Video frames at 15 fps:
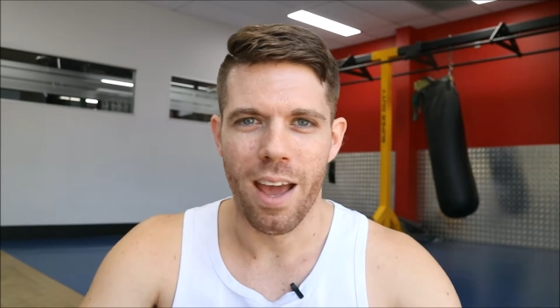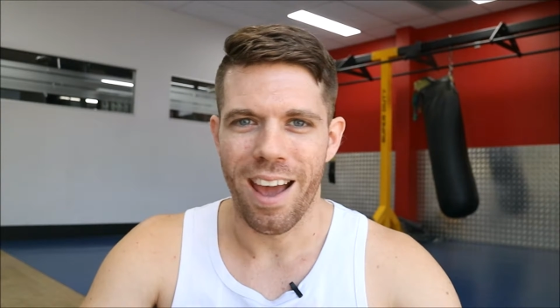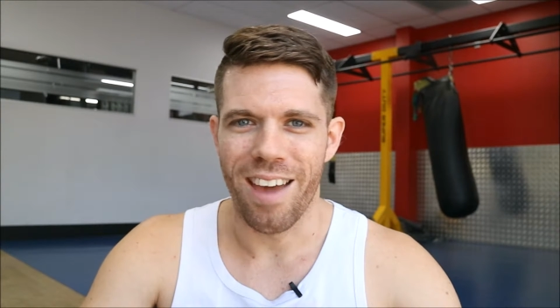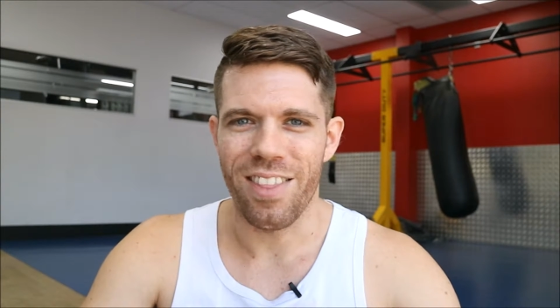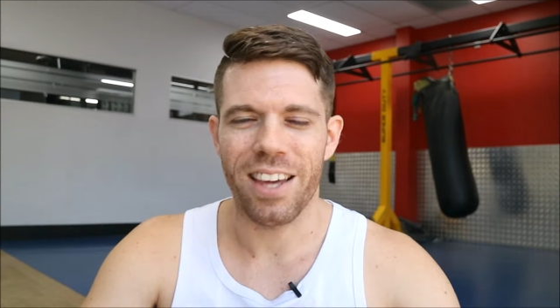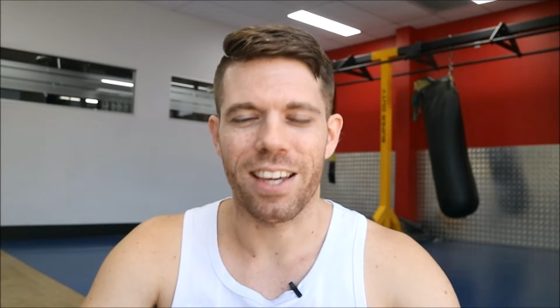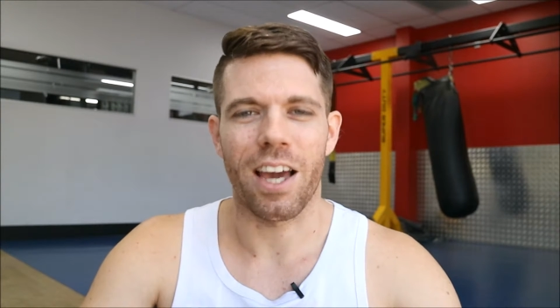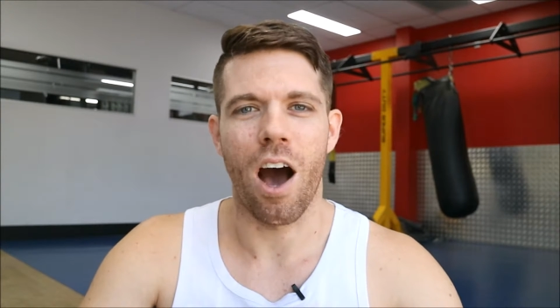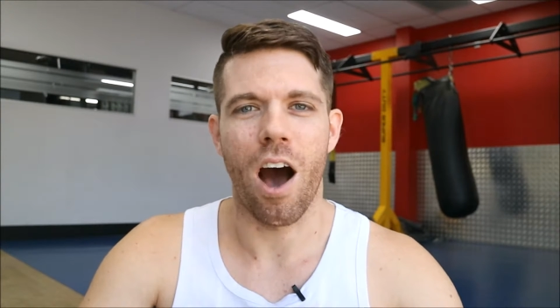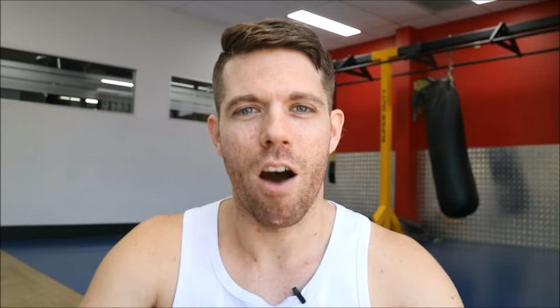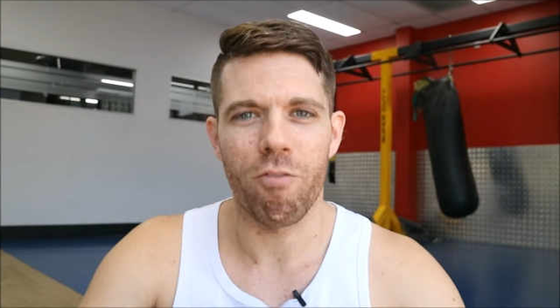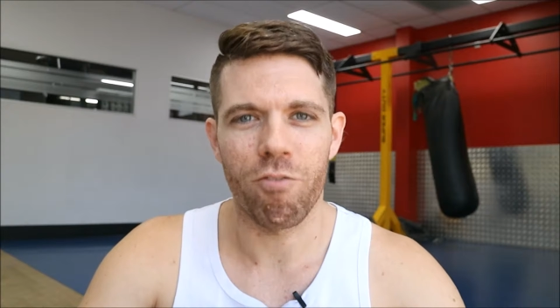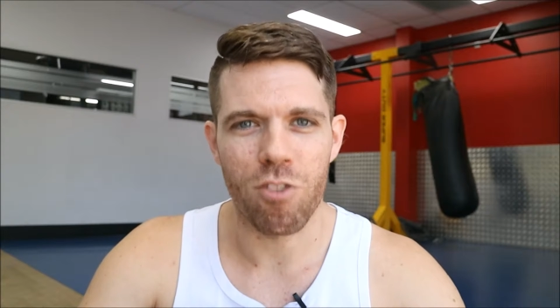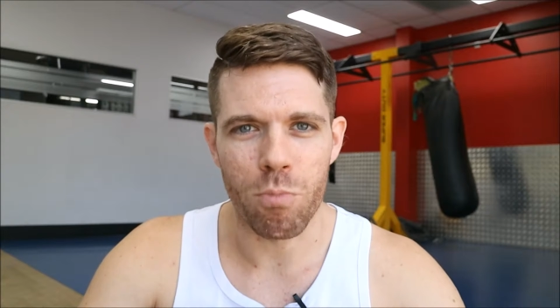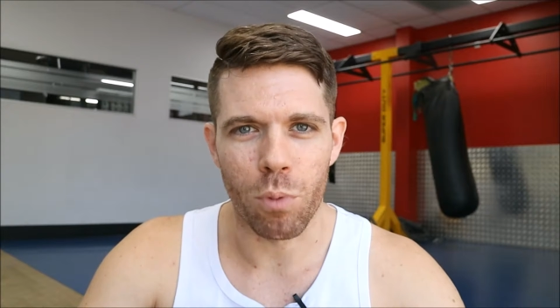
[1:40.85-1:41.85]
and they're
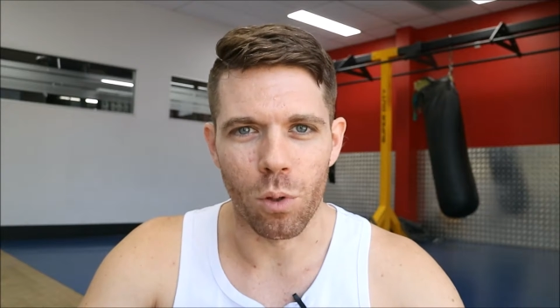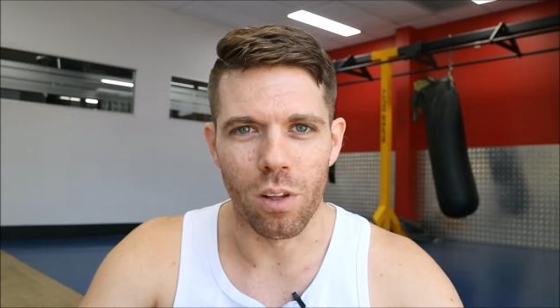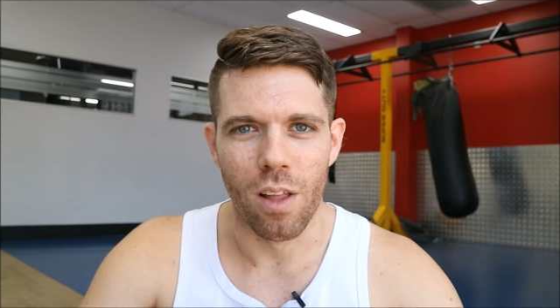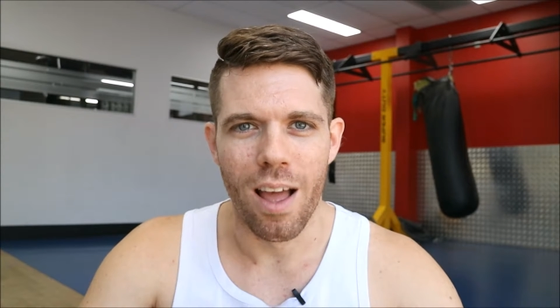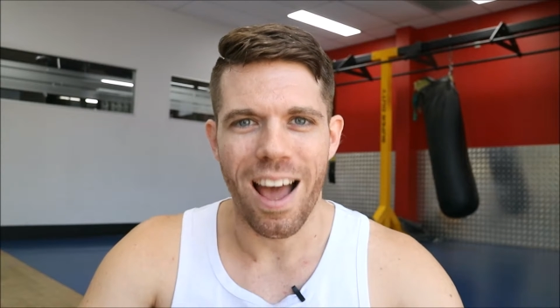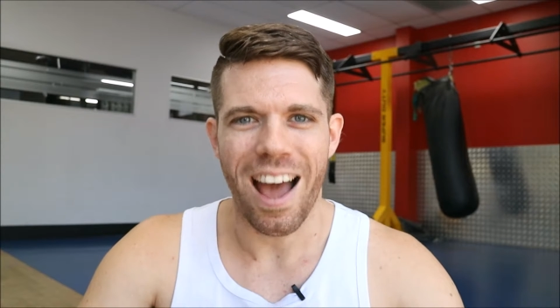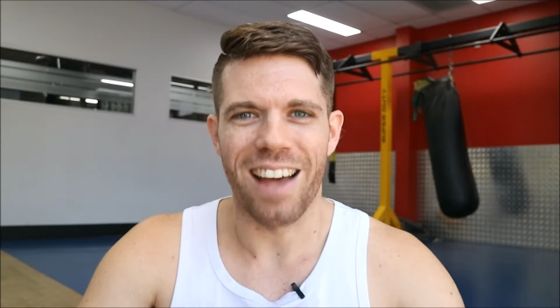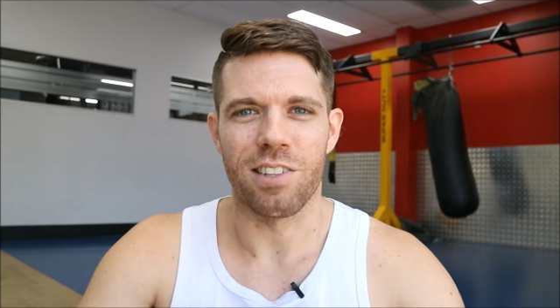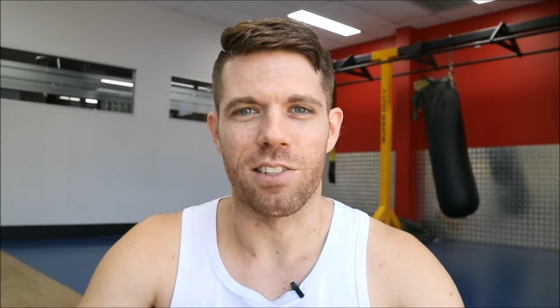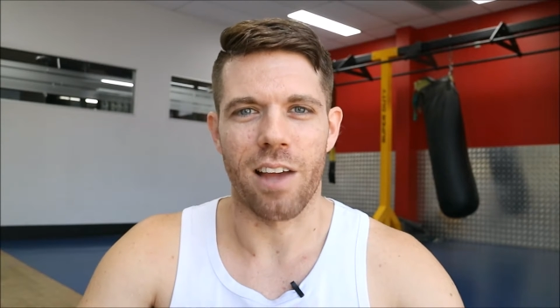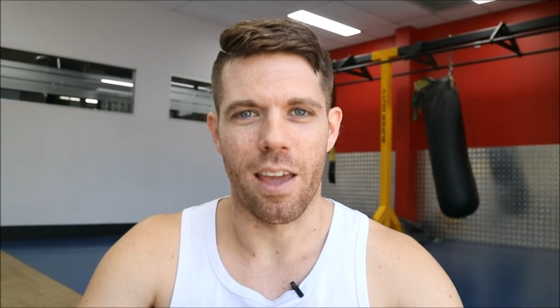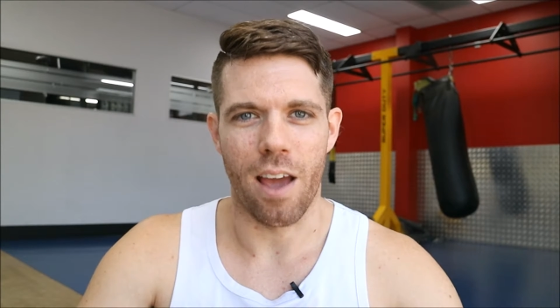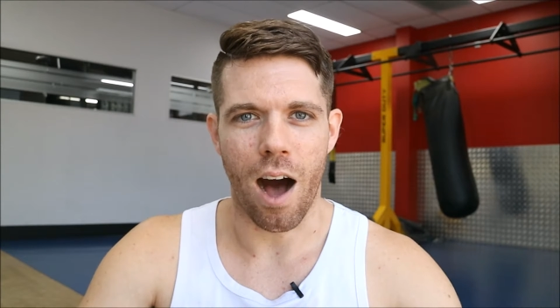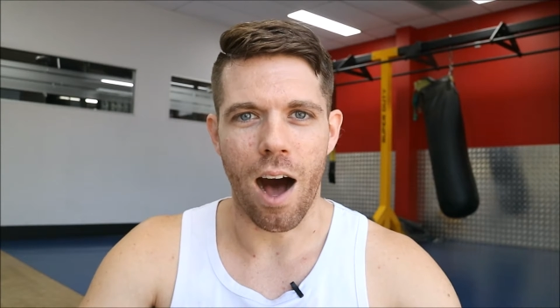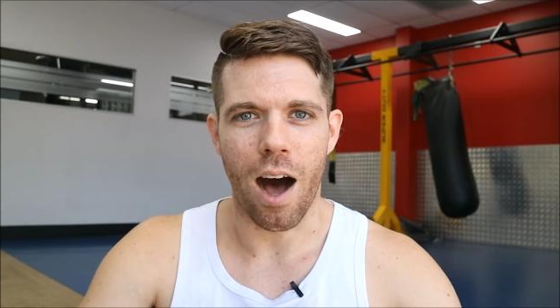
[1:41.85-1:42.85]
comfortable as
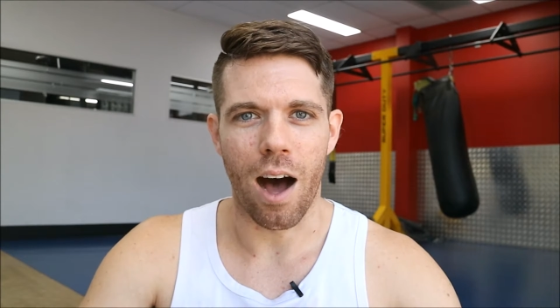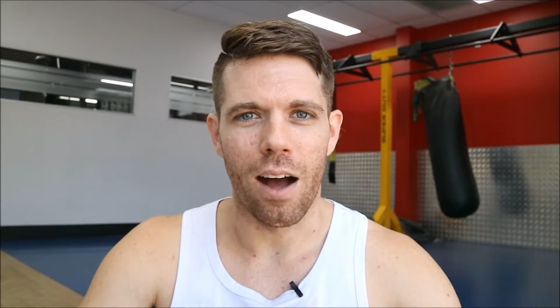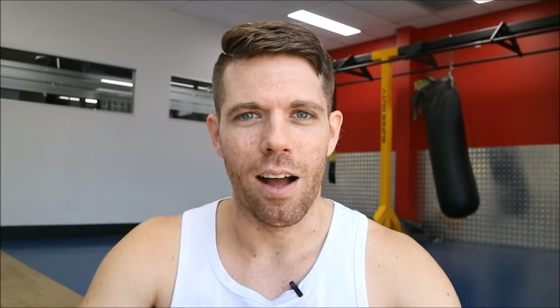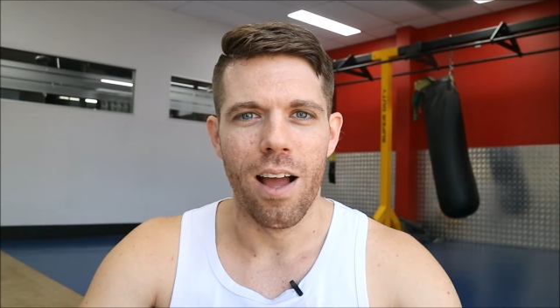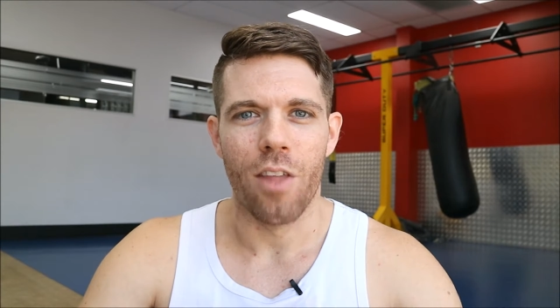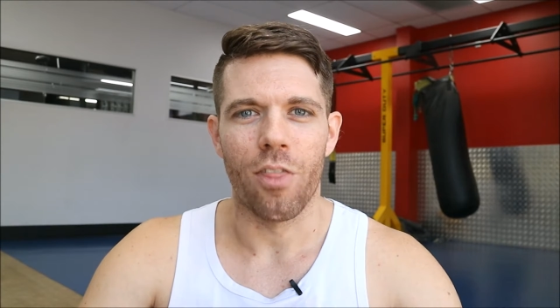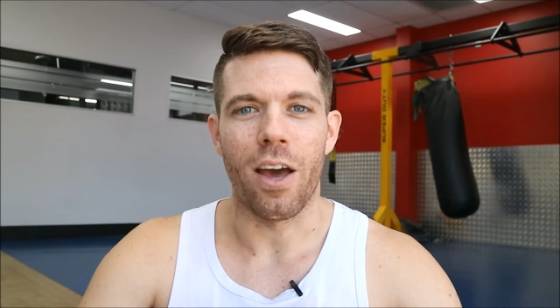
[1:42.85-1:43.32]
they are.